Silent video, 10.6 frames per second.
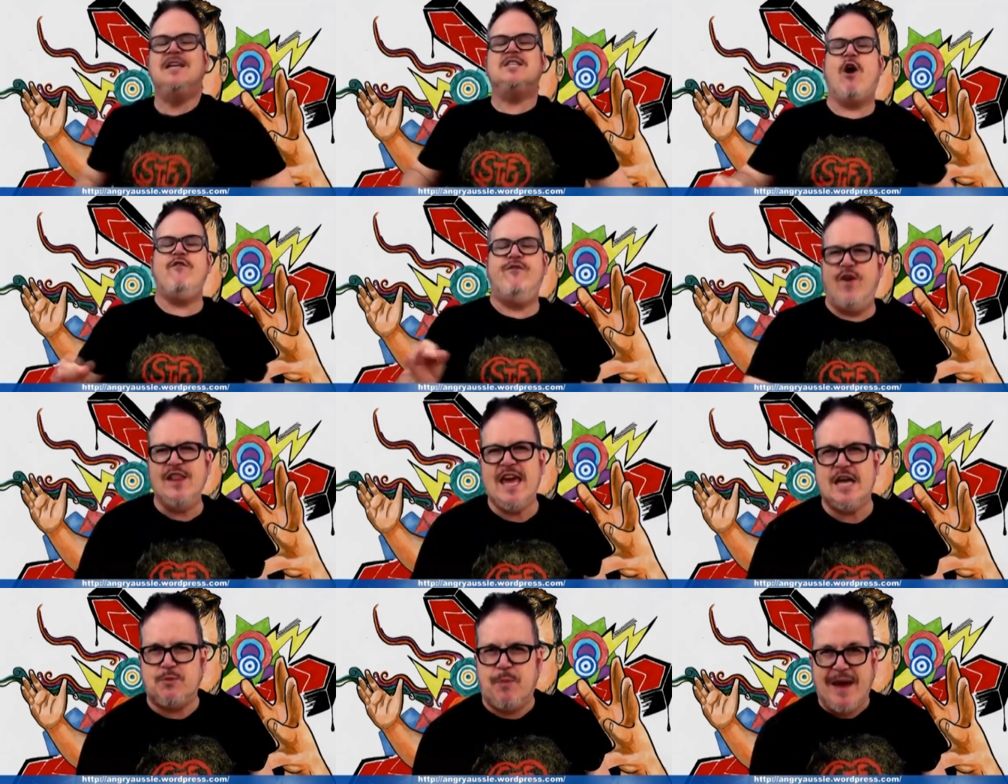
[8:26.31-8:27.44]
So I fully
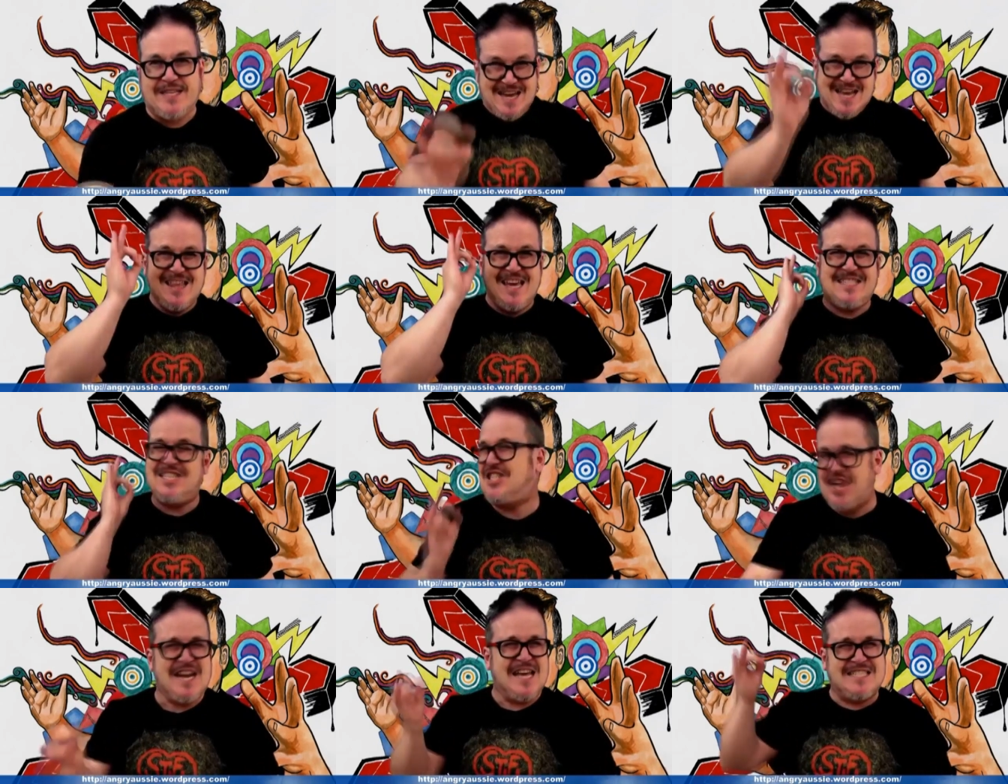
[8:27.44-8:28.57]
expect these
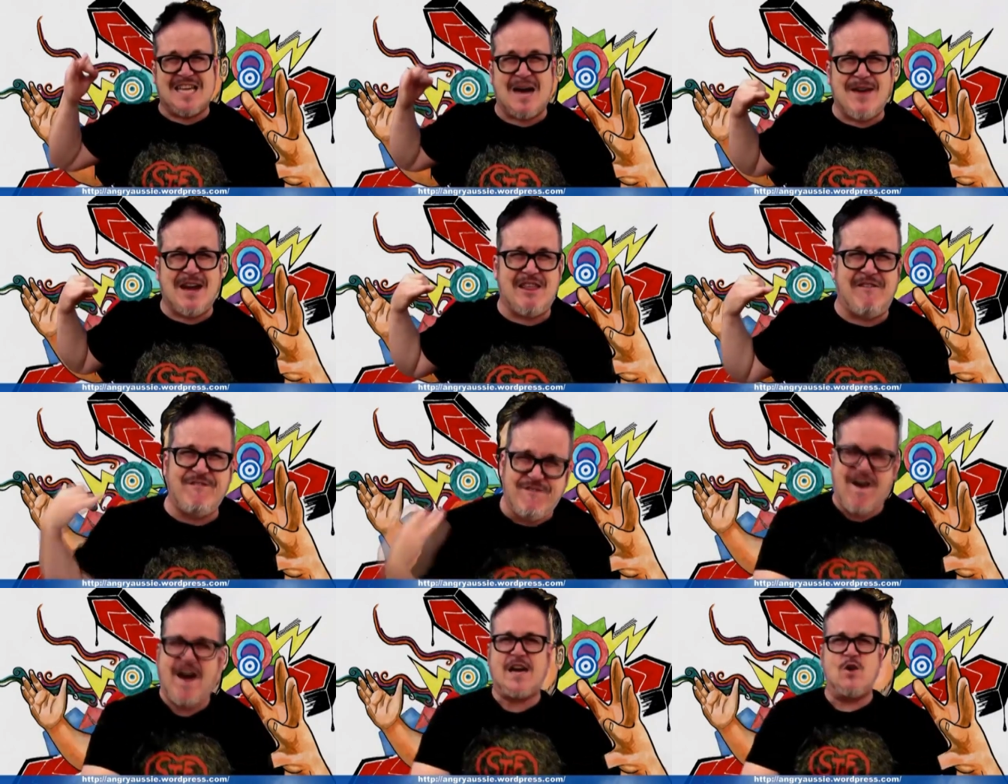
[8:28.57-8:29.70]
shitheads to come out of the
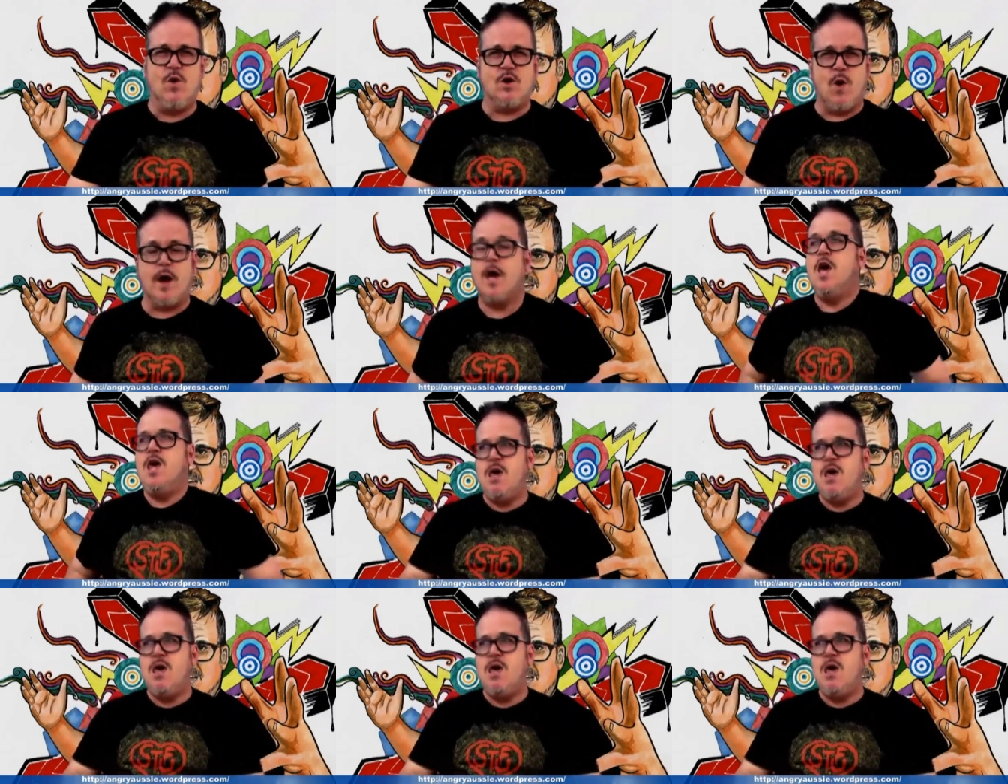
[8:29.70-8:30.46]
fucking woodwork.